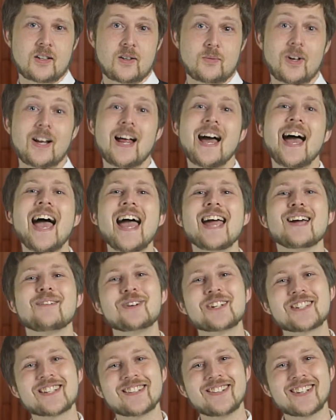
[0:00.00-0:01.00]
Well, hey,
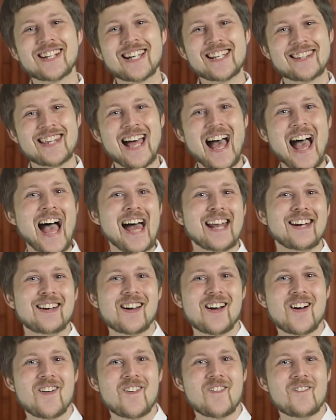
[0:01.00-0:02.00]
would you look at that?
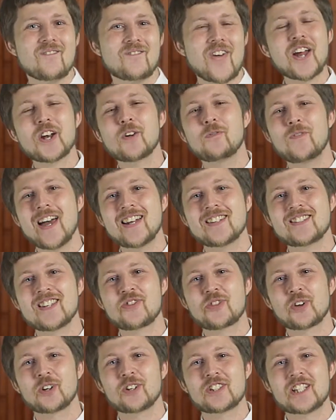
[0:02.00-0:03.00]
Final Fantasy
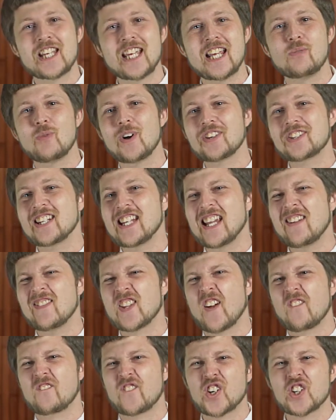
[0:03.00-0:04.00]
thirteen wasn't even
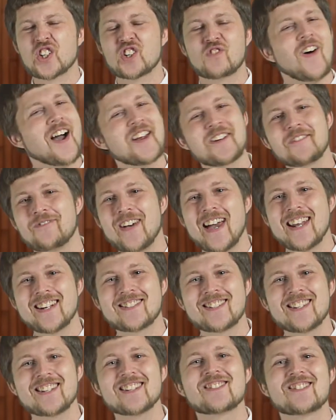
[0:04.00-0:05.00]
the first Final
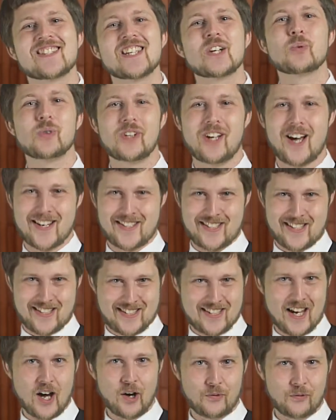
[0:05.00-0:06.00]
Fantasy to sequelize
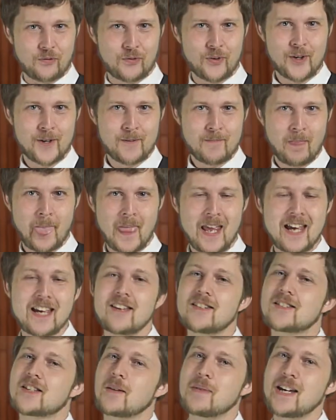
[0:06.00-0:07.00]
itself.
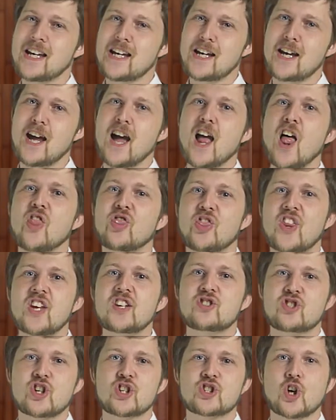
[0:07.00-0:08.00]
To me,
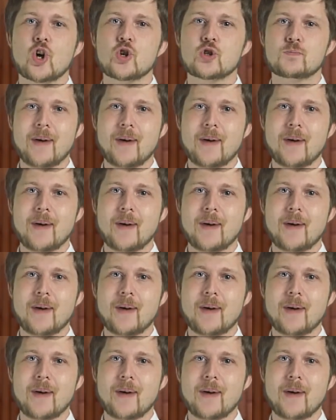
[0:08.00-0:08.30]
this just goes